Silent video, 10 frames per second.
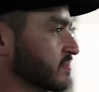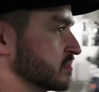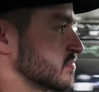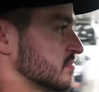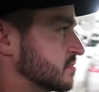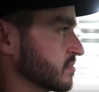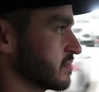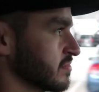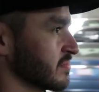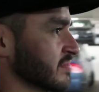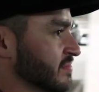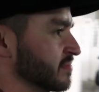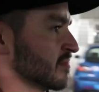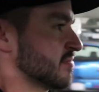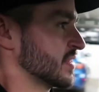It actually had a
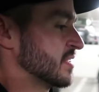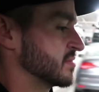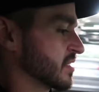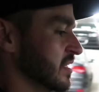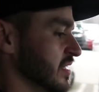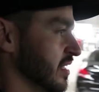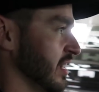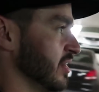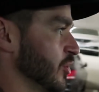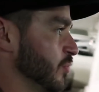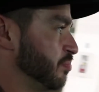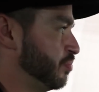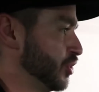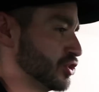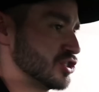little... Had a little
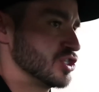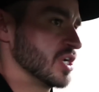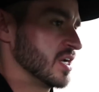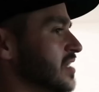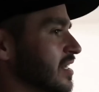push.